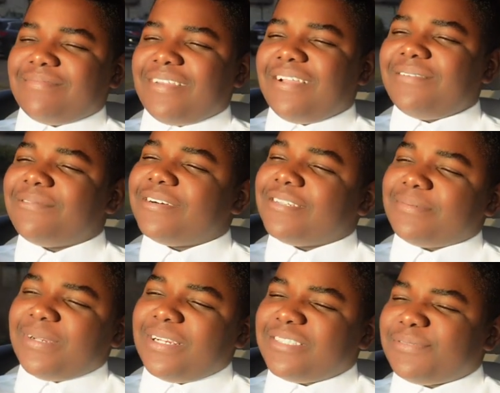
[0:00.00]

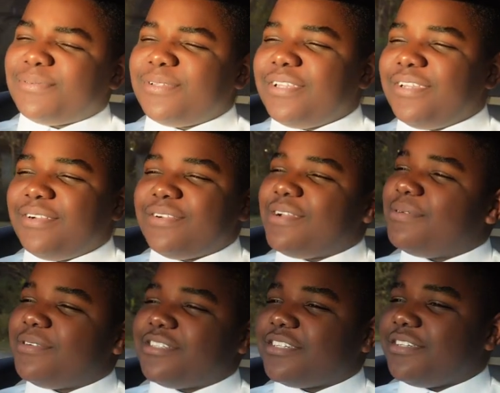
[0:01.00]
I just really don't know
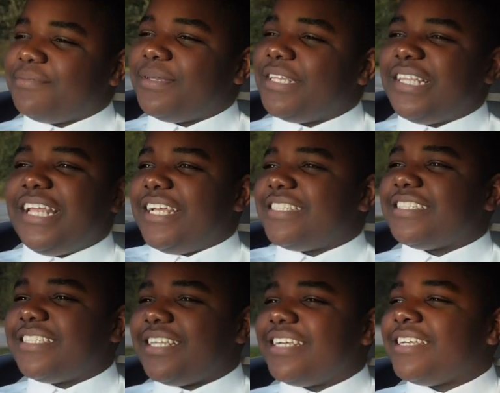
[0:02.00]
what it's gonna be. That's
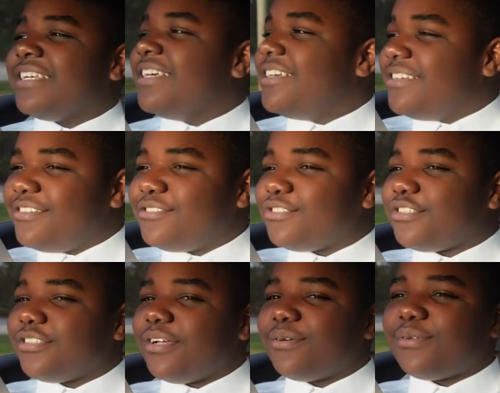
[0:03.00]
the thing. You
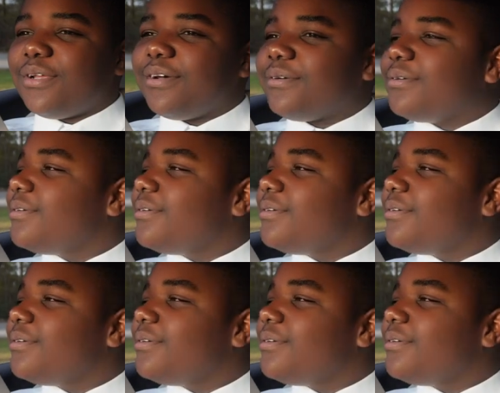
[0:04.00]
just don't know.